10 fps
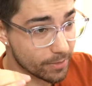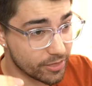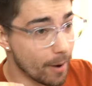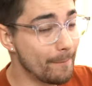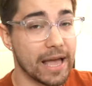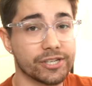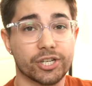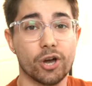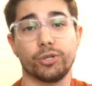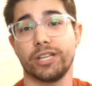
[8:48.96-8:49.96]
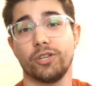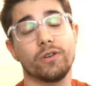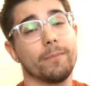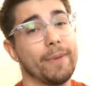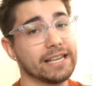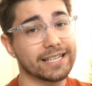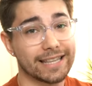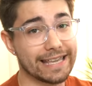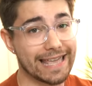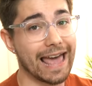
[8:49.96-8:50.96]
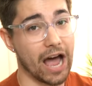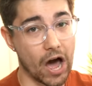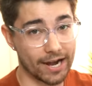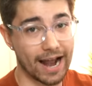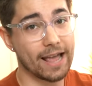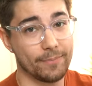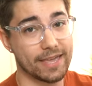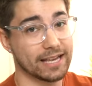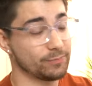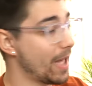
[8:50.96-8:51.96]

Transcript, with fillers: the best ghosting you can basically get on an IPS